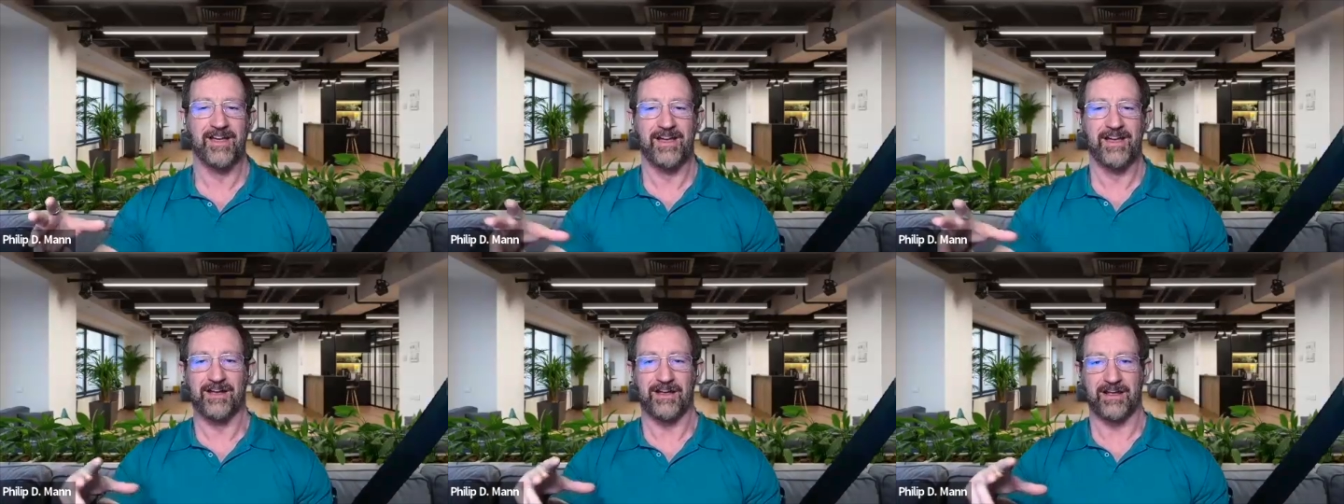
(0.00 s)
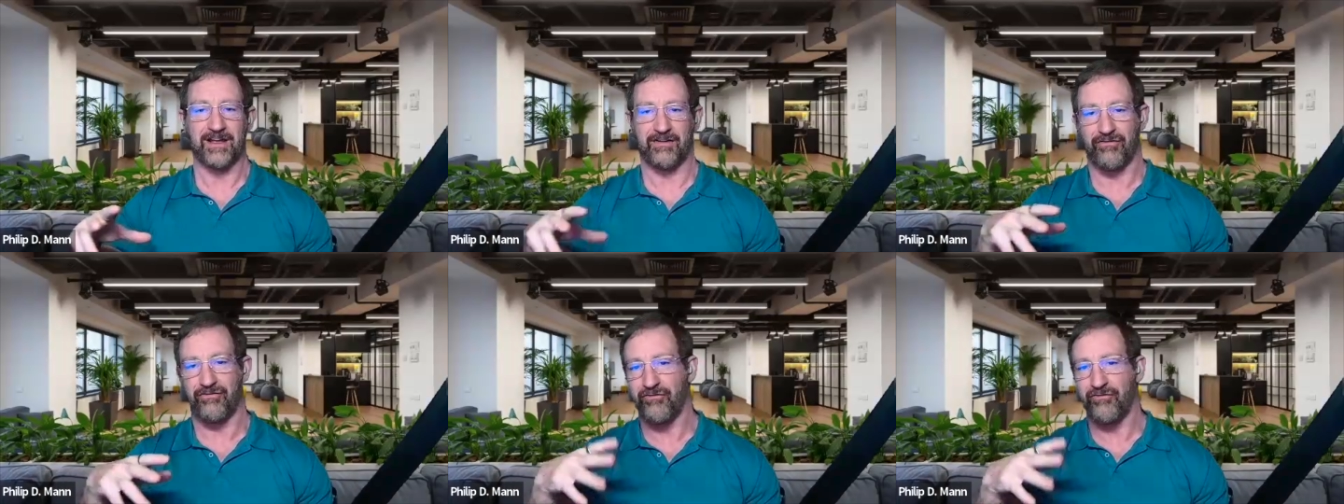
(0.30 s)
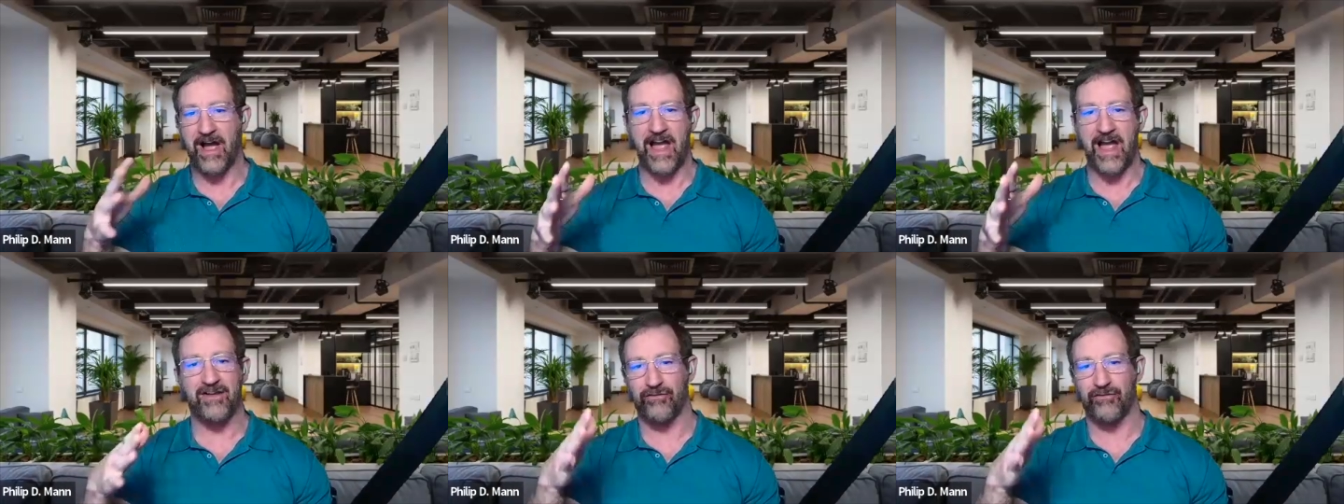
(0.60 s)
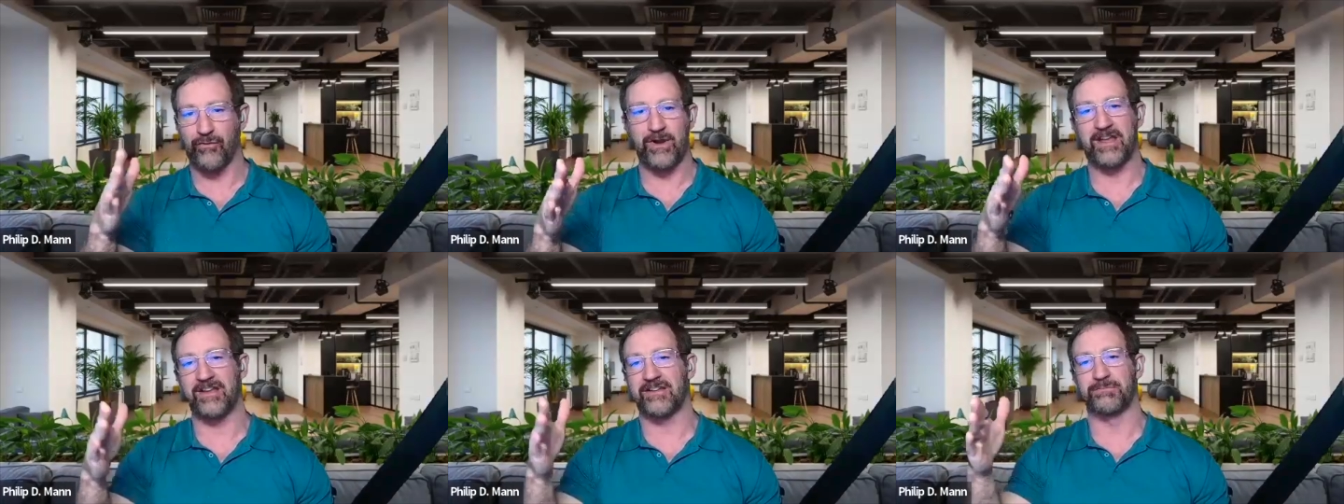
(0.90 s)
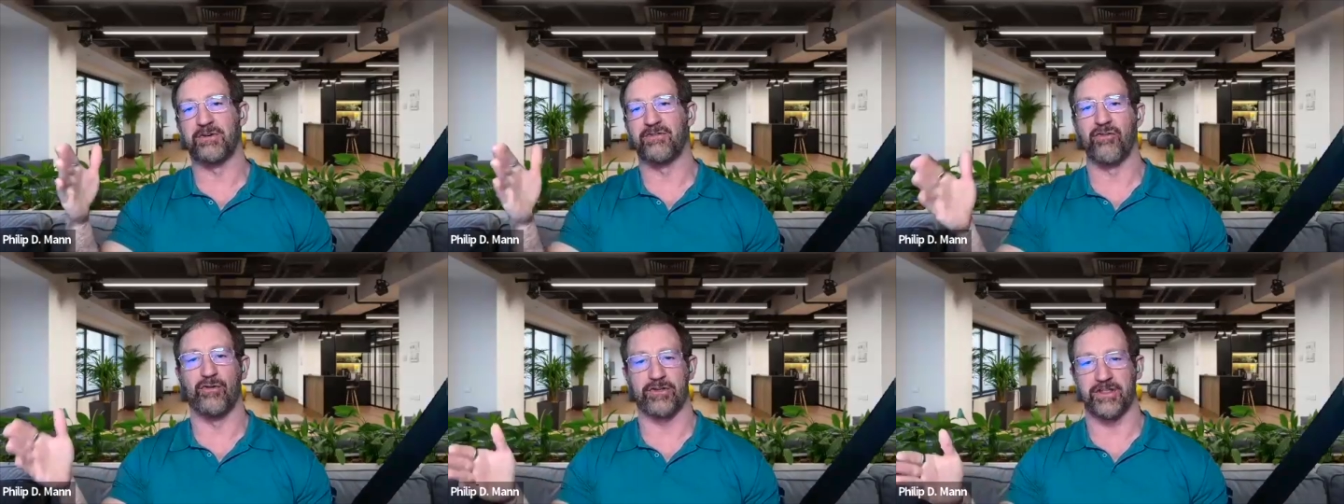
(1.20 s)
like 5 weeks
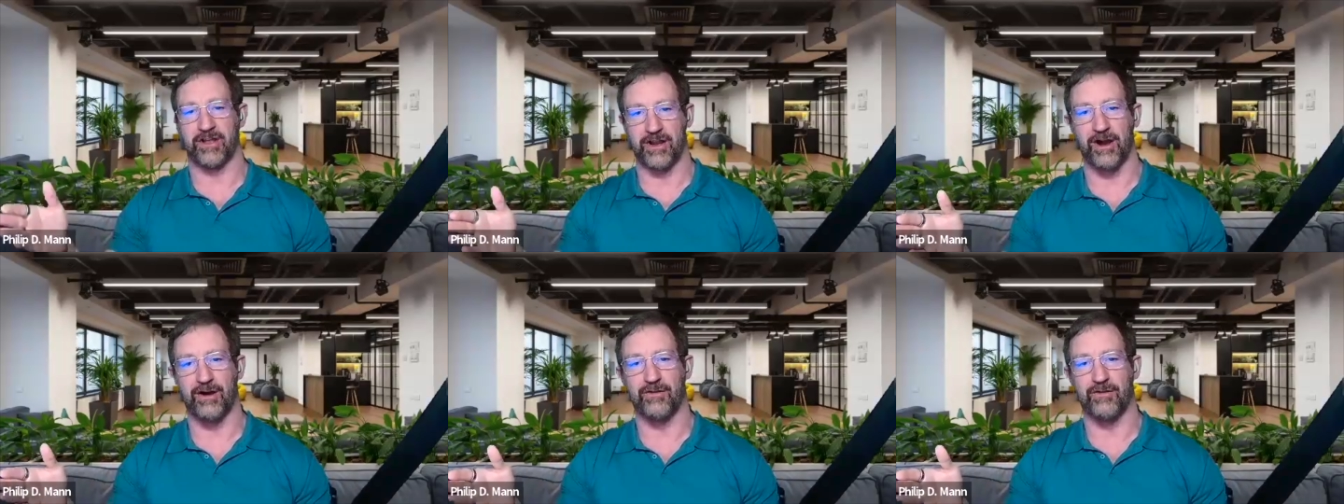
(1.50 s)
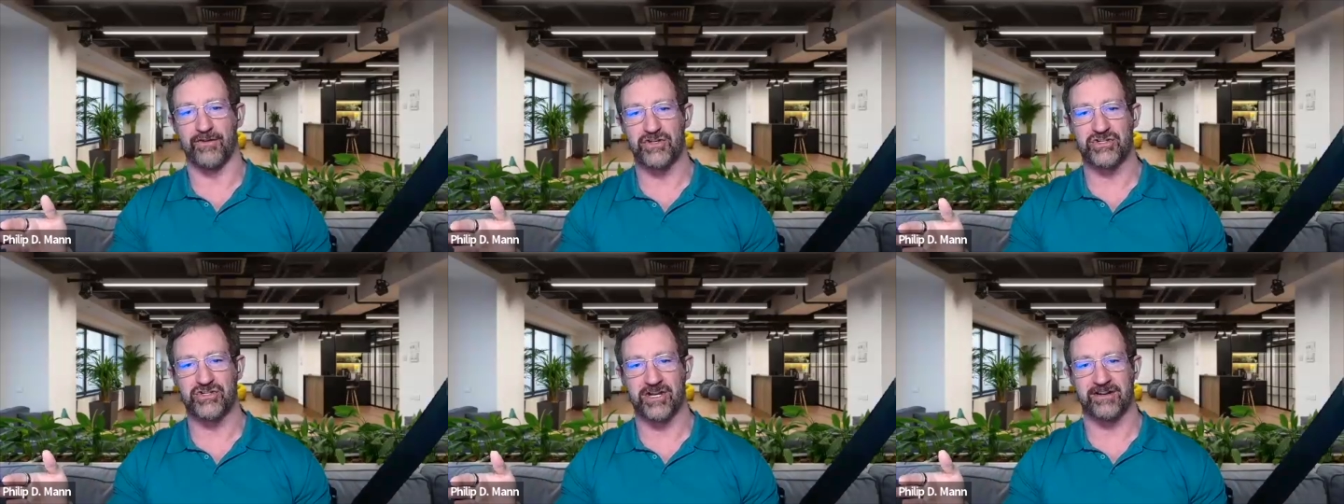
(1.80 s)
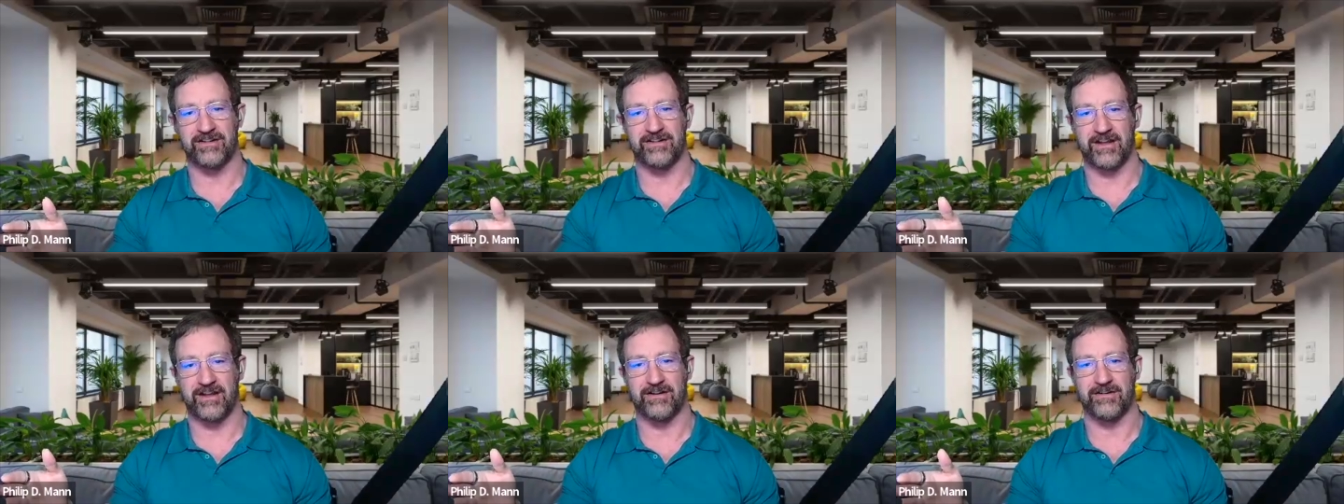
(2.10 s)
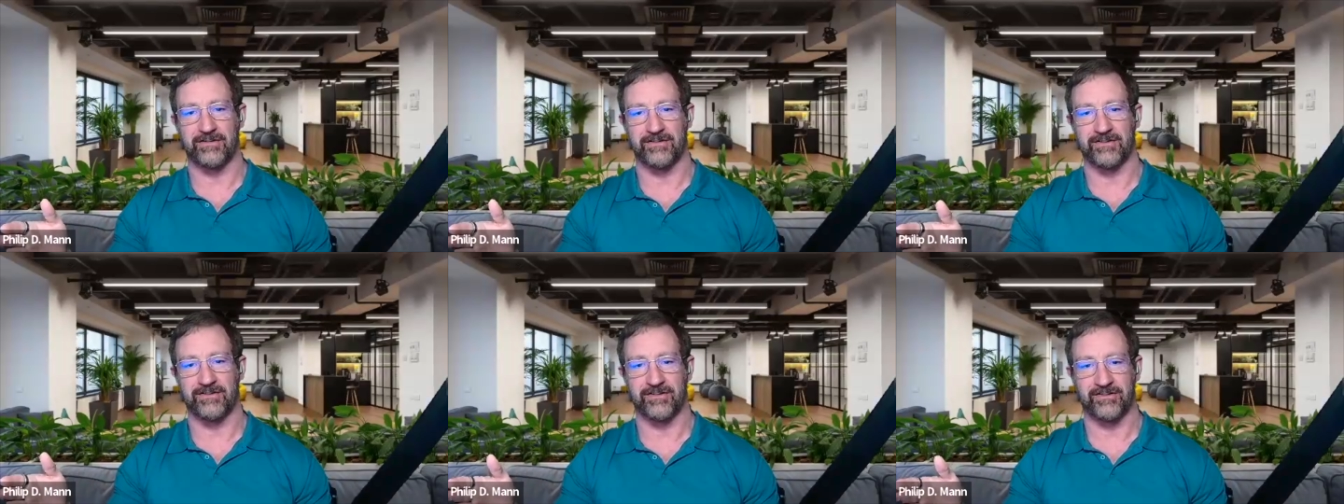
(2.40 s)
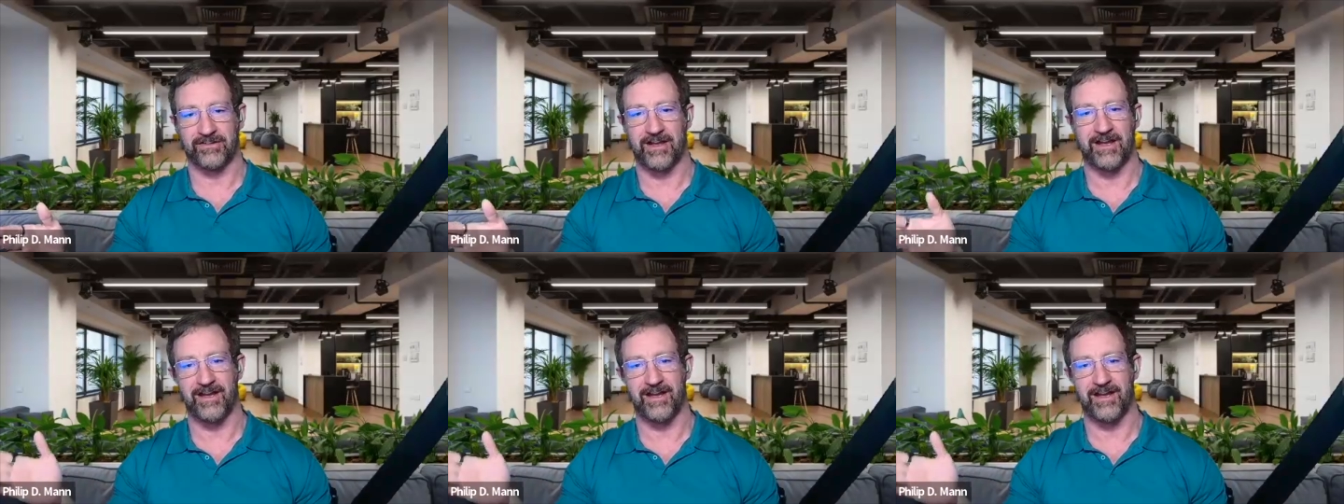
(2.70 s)
before the COVID shutdowns.